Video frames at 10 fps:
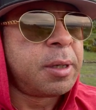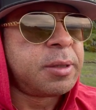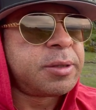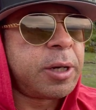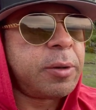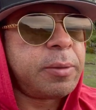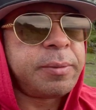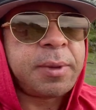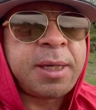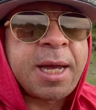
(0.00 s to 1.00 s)
So
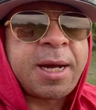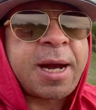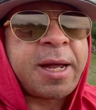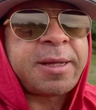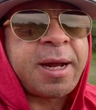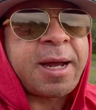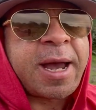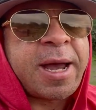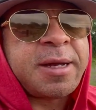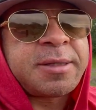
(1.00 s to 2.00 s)
get it out there,
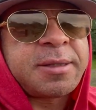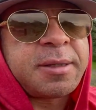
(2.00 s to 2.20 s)
guys.